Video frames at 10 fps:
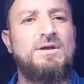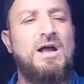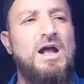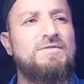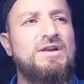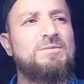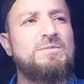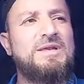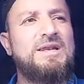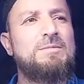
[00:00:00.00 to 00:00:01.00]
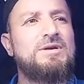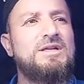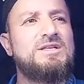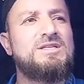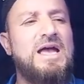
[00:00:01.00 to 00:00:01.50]
And when it becomes enabled,
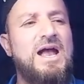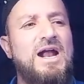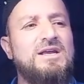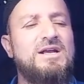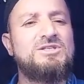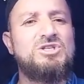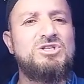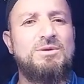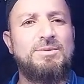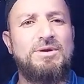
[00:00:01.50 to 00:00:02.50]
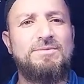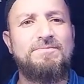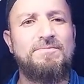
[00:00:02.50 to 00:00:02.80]
these AND gates disappear.